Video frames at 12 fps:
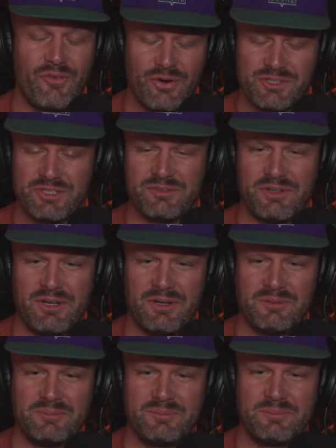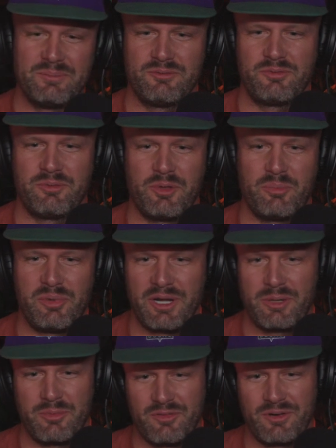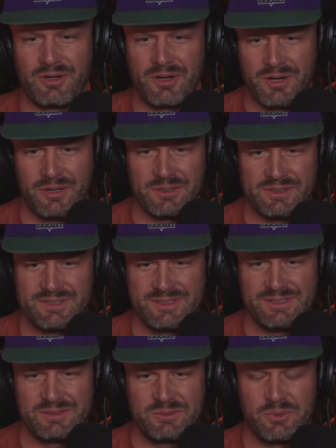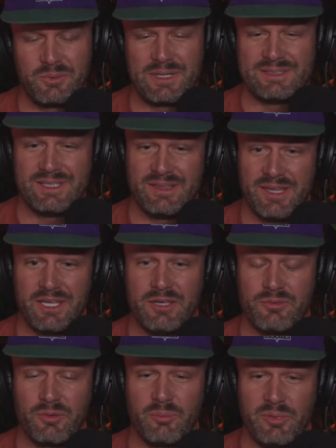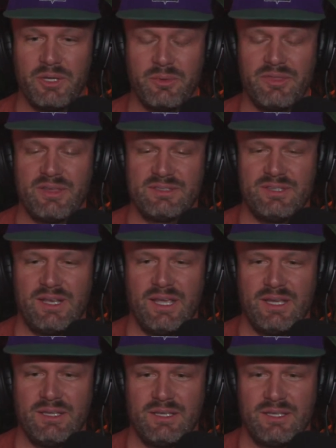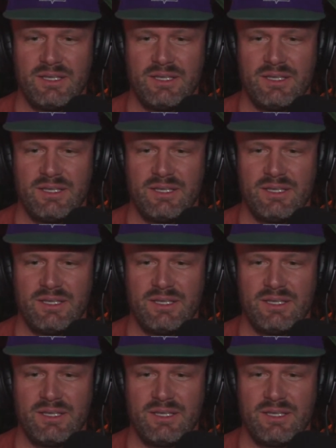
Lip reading: First of all, from the bottom of our hearts, we want to say thank you for being with us today.